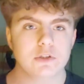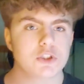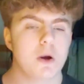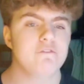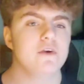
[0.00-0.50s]

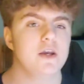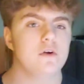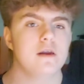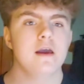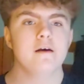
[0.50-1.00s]
So I
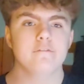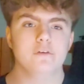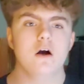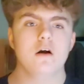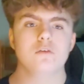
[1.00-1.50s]
figured
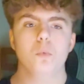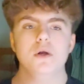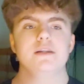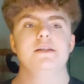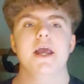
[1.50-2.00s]
vlogs
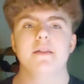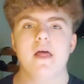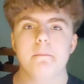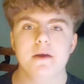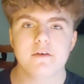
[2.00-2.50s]
wouldn't take
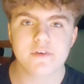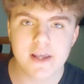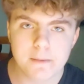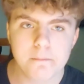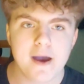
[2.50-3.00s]
that big of an
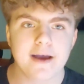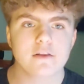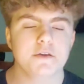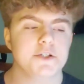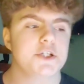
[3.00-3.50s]

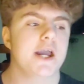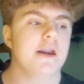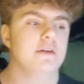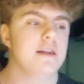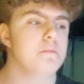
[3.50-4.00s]
impact on this
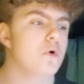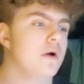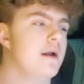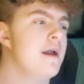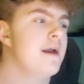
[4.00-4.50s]
channel anymore